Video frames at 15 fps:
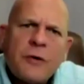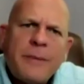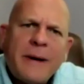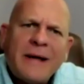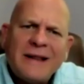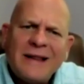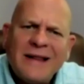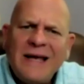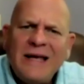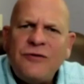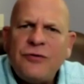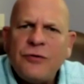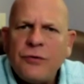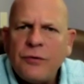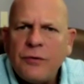about
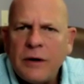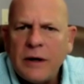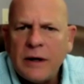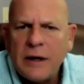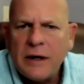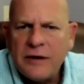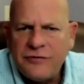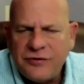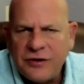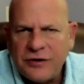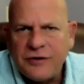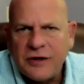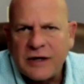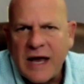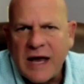laser
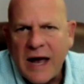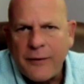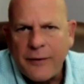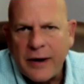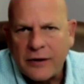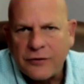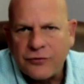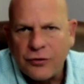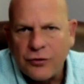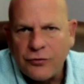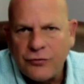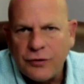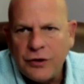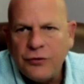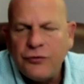assisted cataract
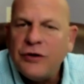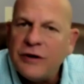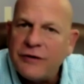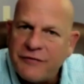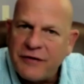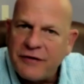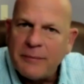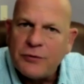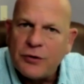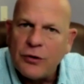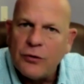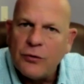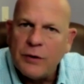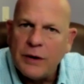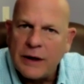surgery using the
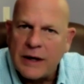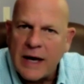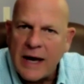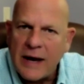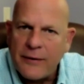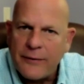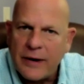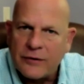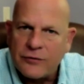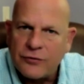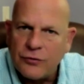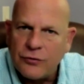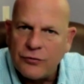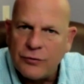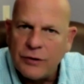femto in cataract
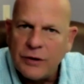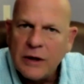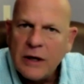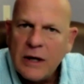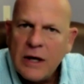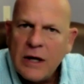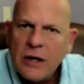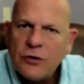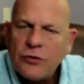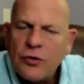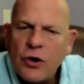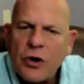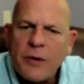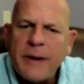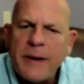surgery.
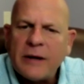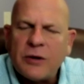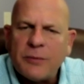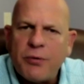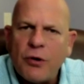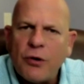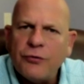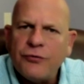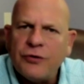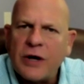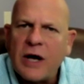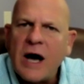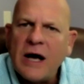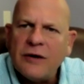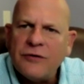Talk about the pros and
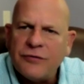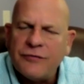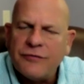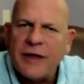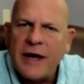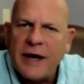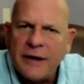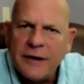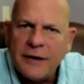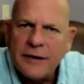cons of that.